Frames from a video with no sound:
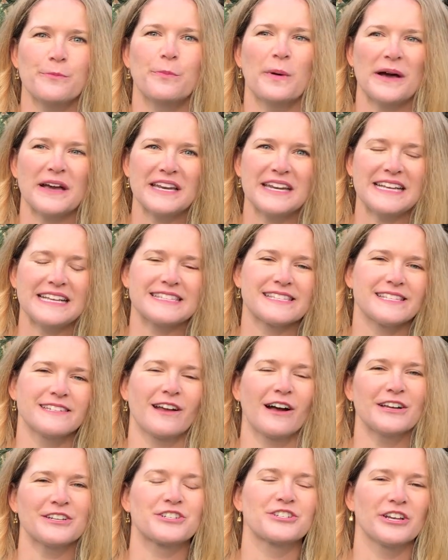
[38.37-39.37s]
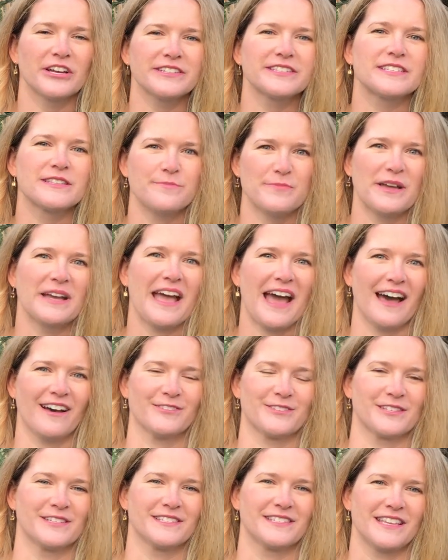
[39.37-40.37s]
but it's not just the big
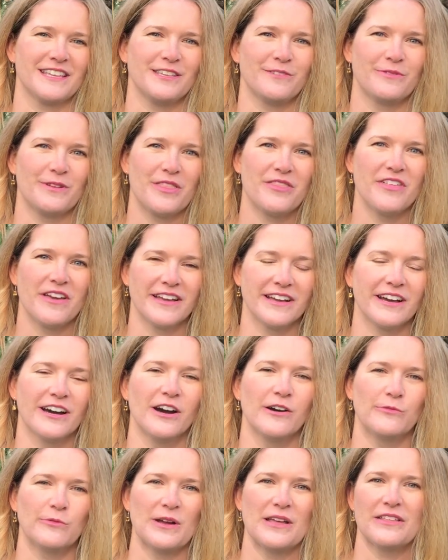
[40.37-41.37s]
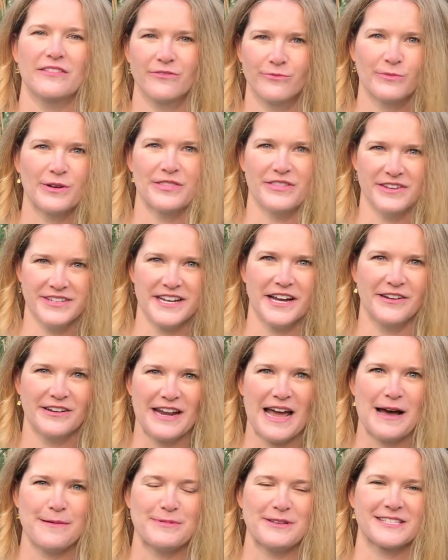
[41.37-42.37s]
houses that you would think of with the Downton
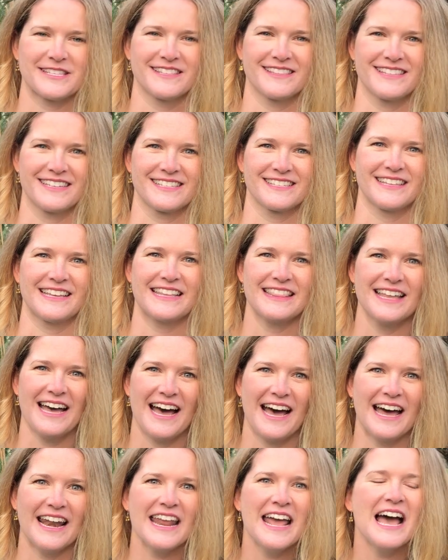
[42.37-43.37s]
Abbeys and things like that.